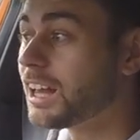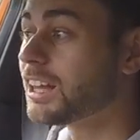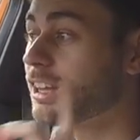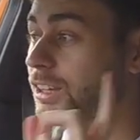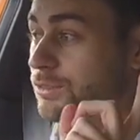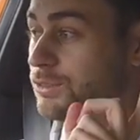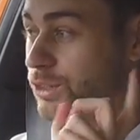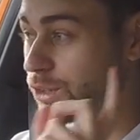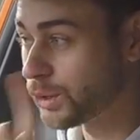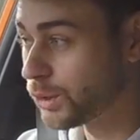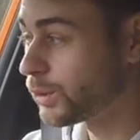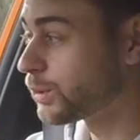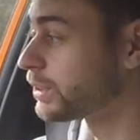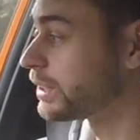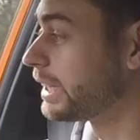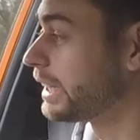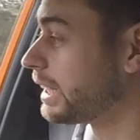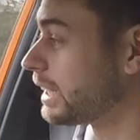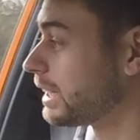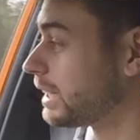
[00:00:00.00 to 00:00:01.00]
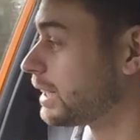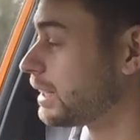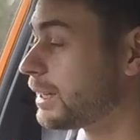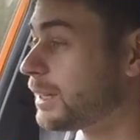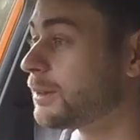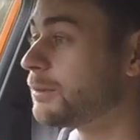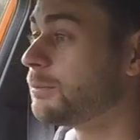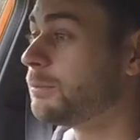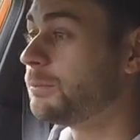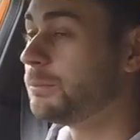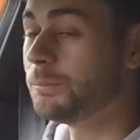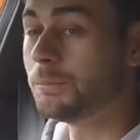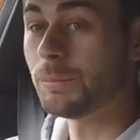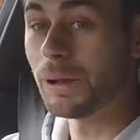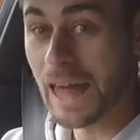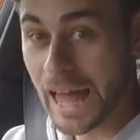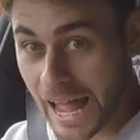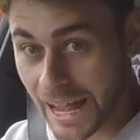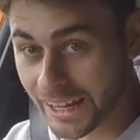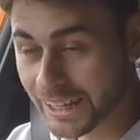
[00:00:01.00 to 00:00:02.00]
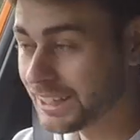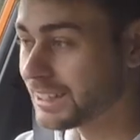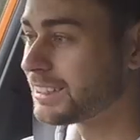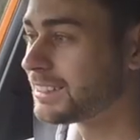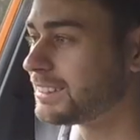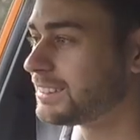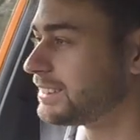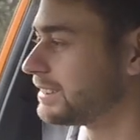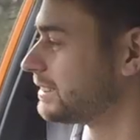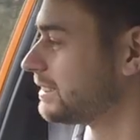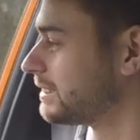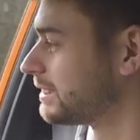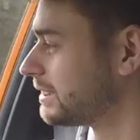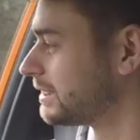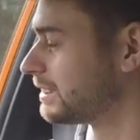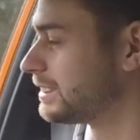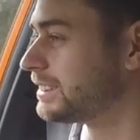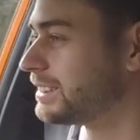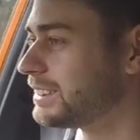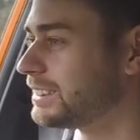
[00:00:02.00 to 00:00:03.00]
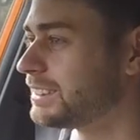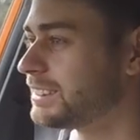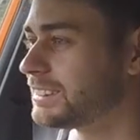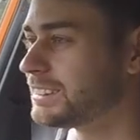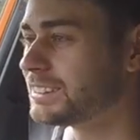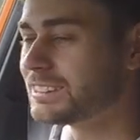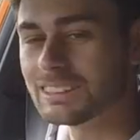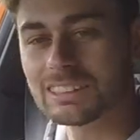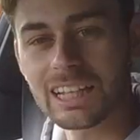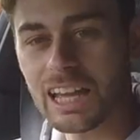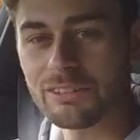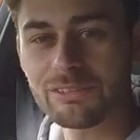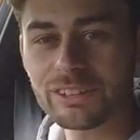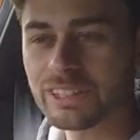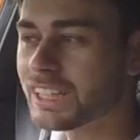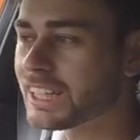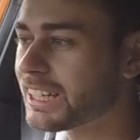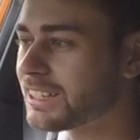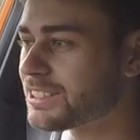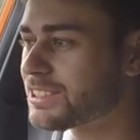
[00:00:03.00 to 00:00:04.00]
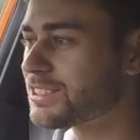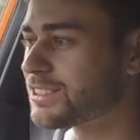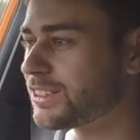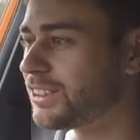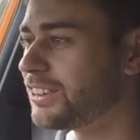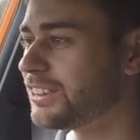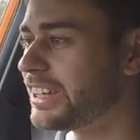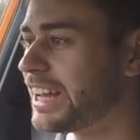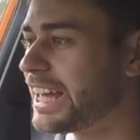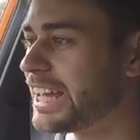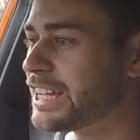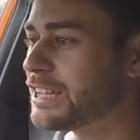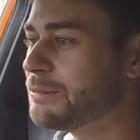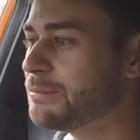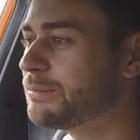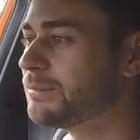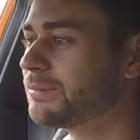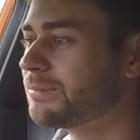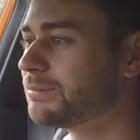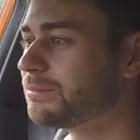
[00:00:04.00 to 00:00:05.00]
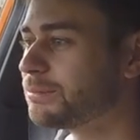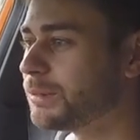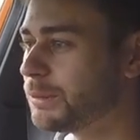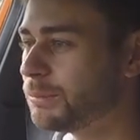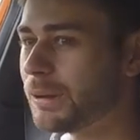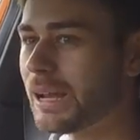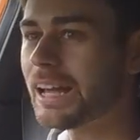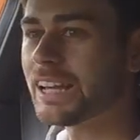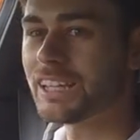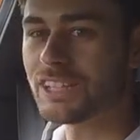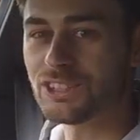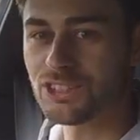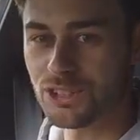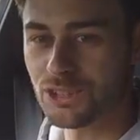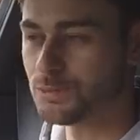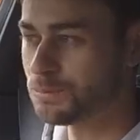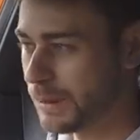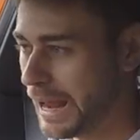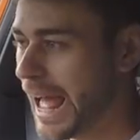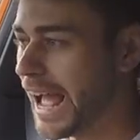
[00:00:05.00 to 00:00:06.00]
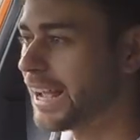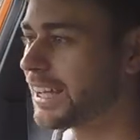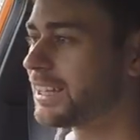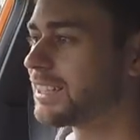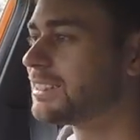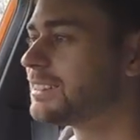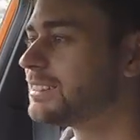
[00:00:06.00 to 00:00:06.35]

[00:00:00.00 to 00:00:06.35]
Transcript: They've called it black. Everything else has got a name, but black is just black.